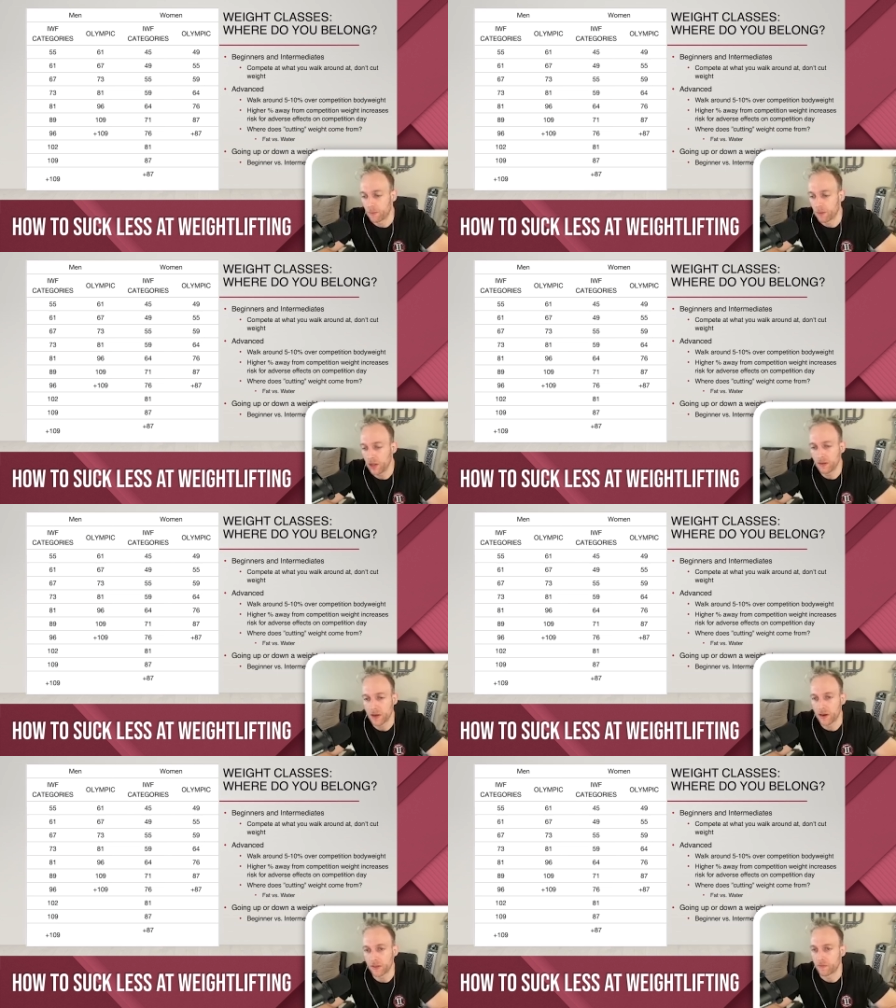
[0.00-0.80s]
Please
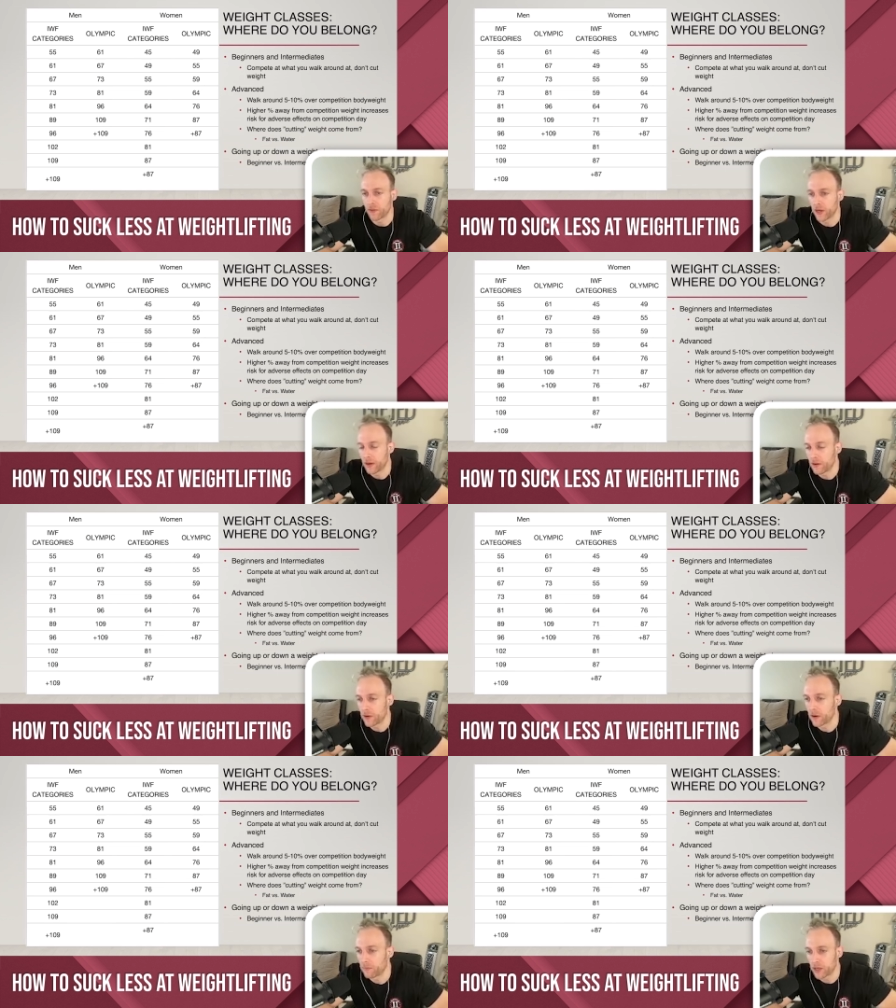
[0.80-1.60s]
edit the video
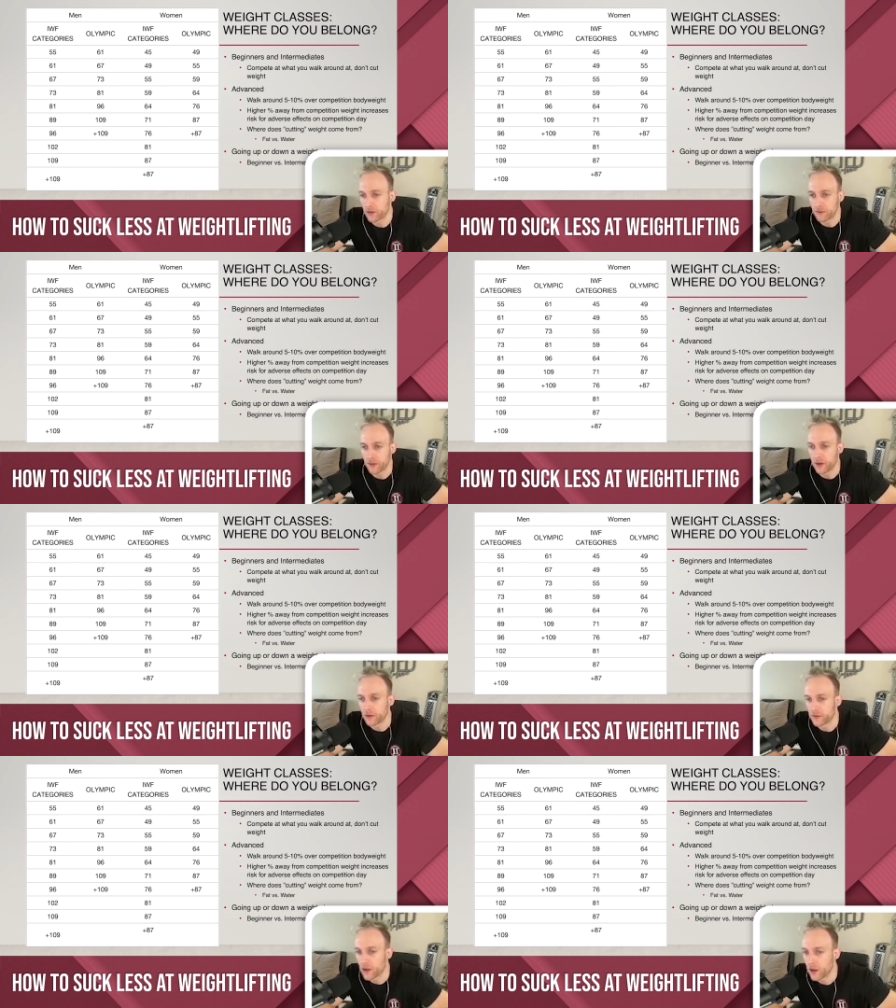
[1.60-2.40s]
and make sure that it
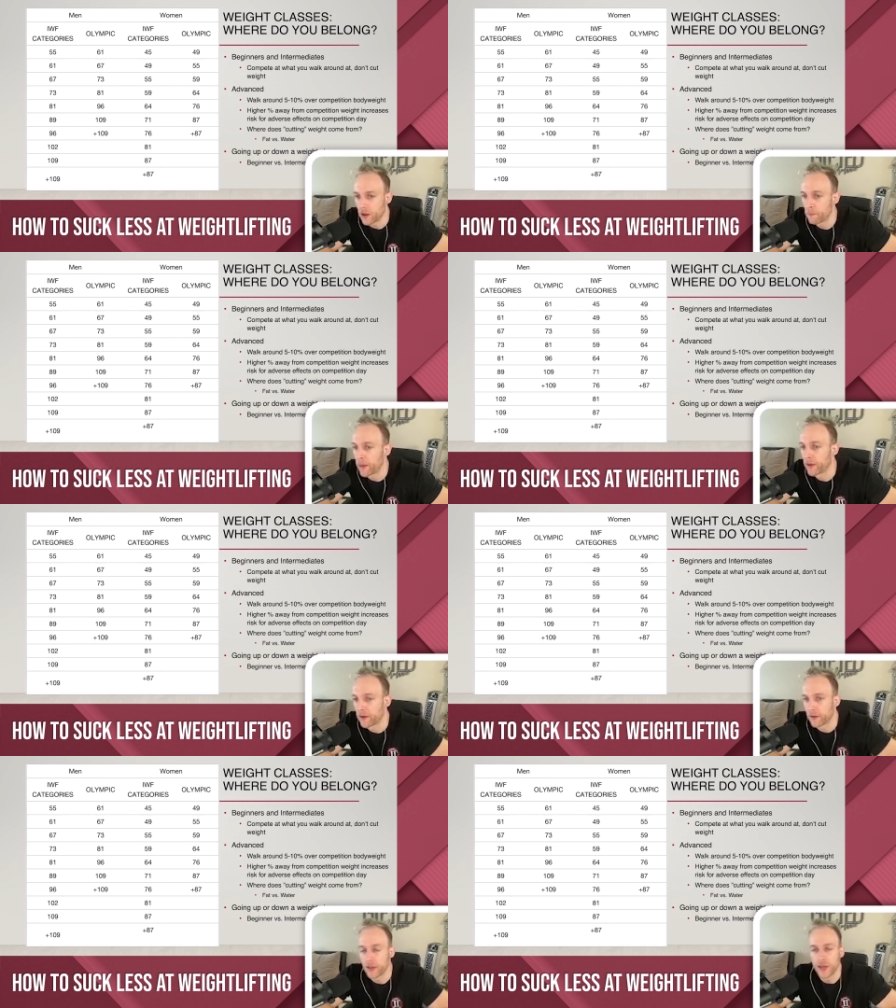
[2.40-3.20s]
is
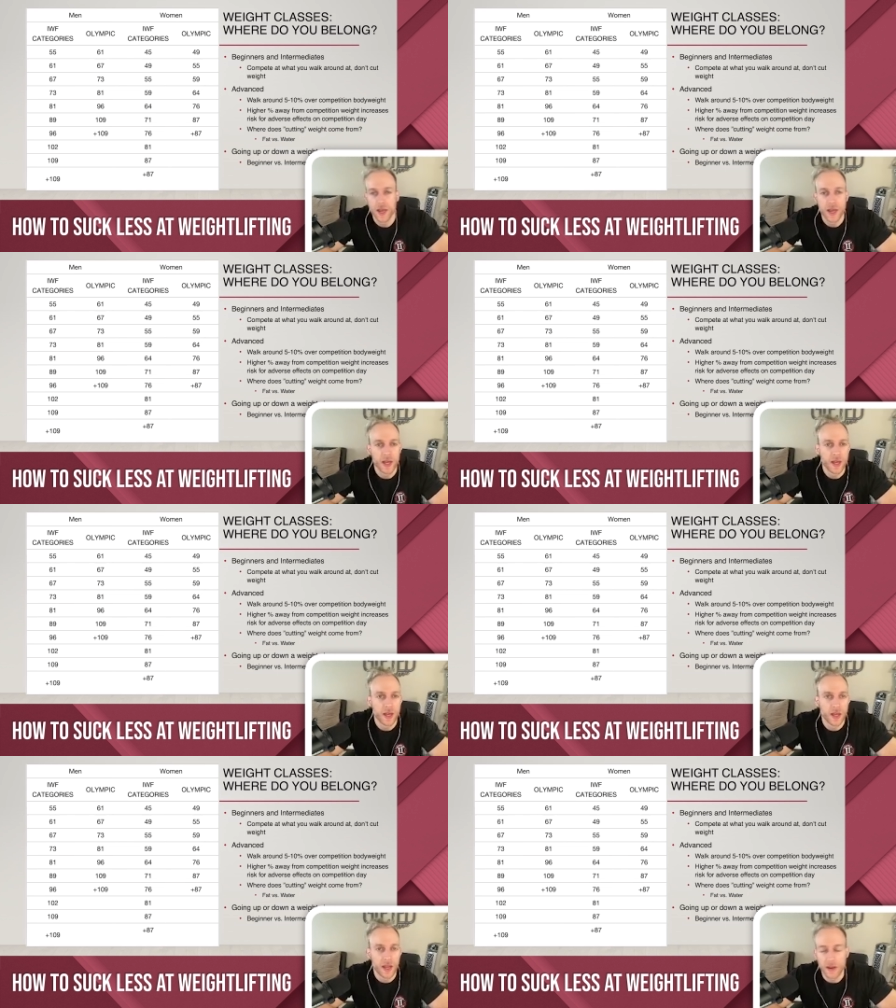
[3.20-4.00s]
amended.
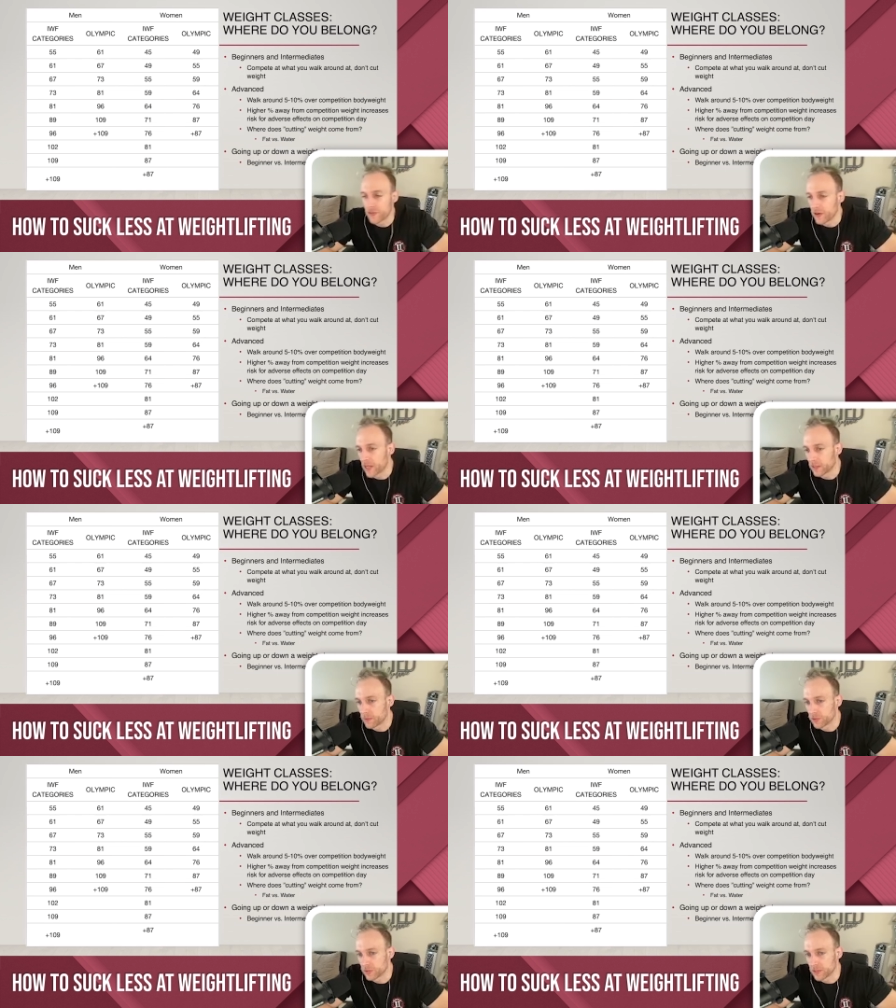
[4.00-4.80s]
If they're not the
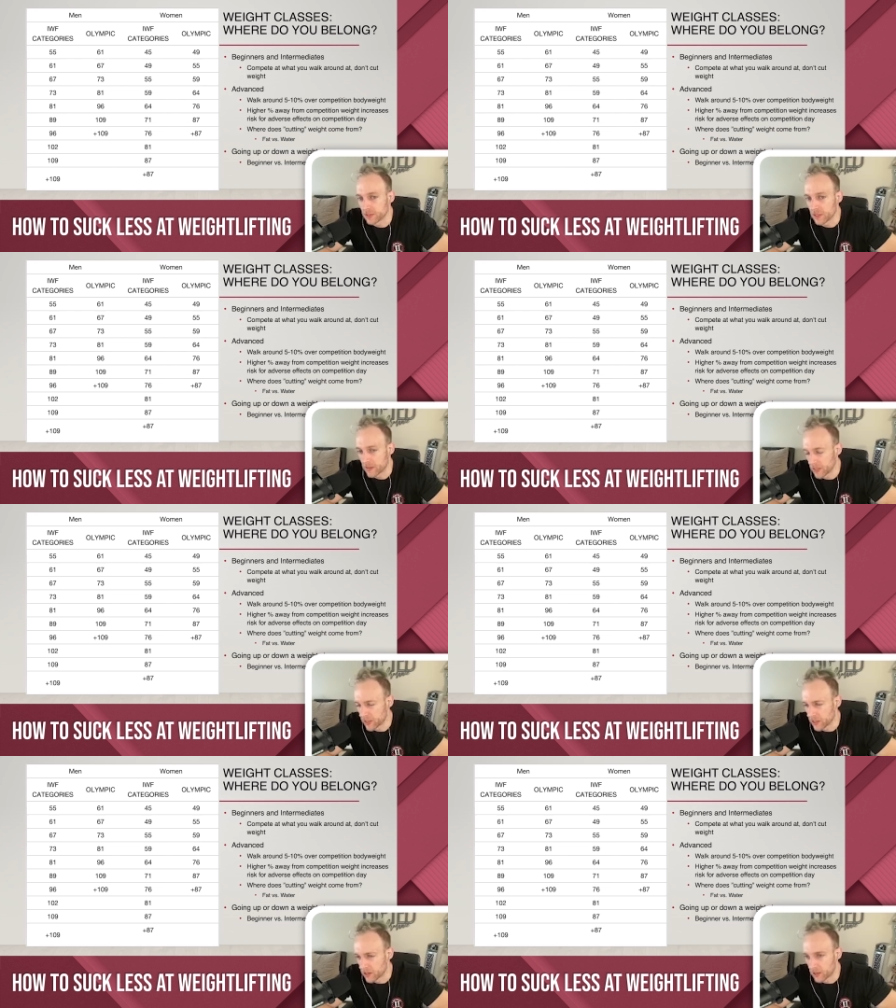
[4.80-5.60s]
most recent, I think
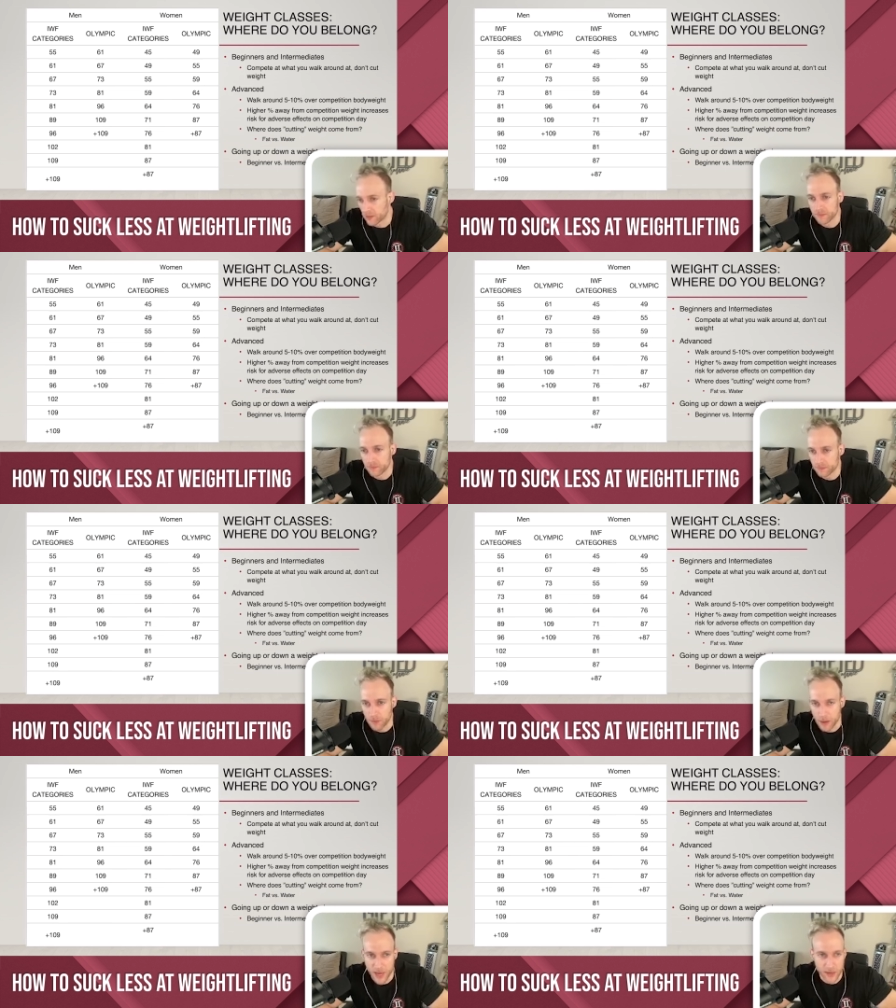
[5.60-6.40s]
they are.
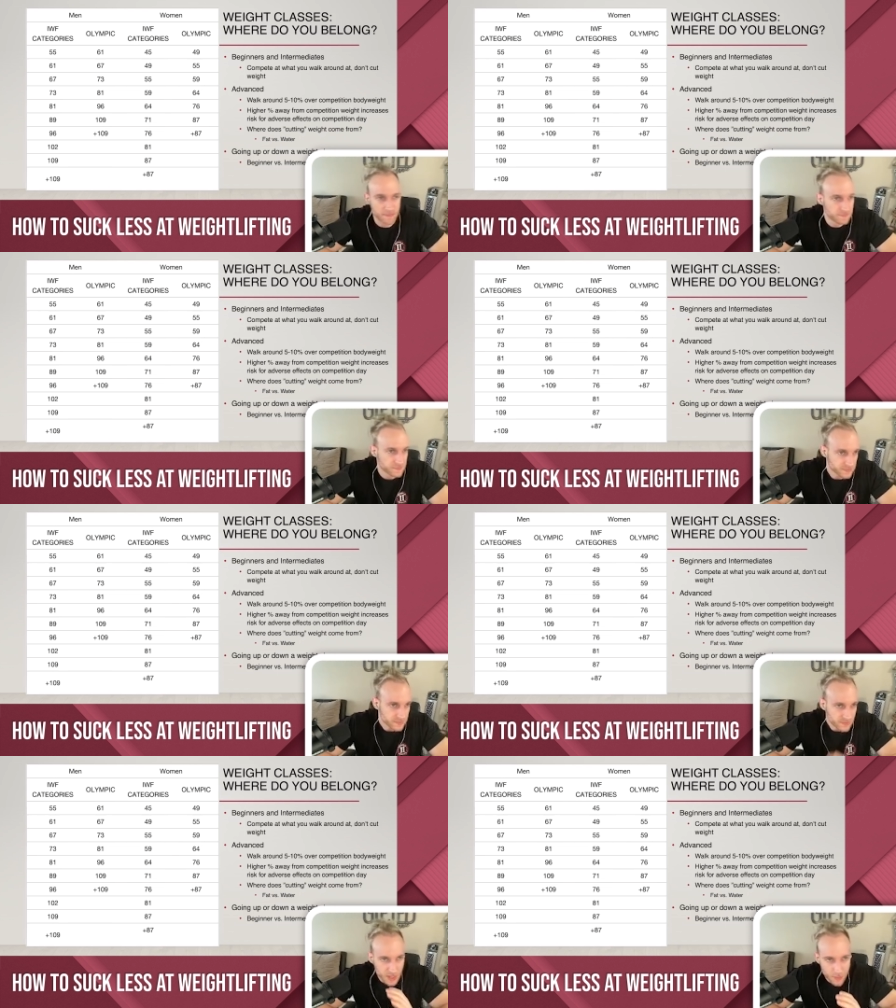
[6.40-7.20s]
My bad.
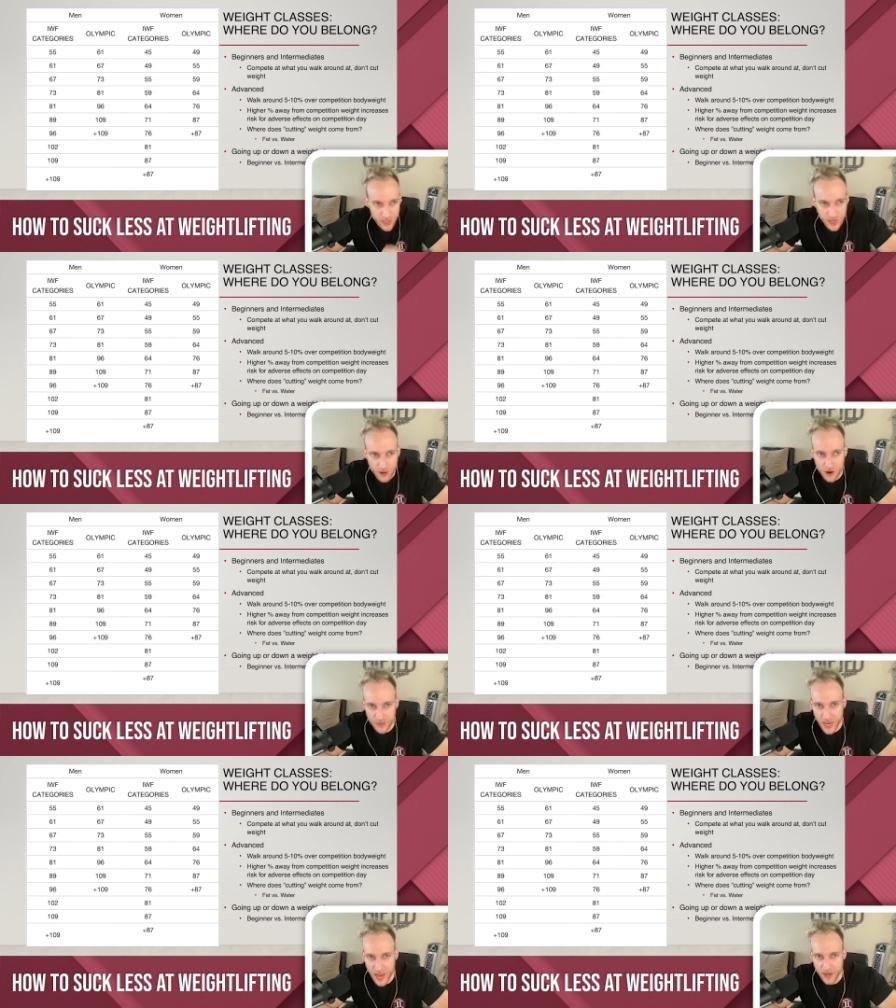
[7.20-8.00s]
But here are
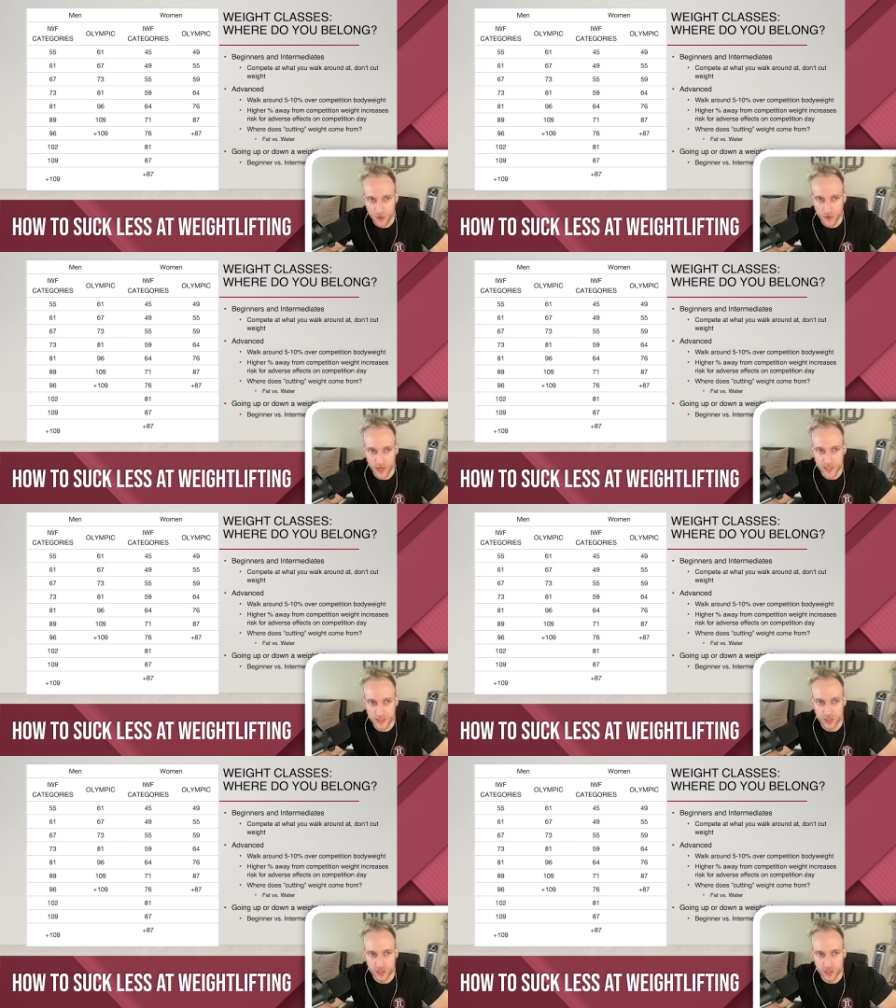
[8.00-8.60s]
the categories.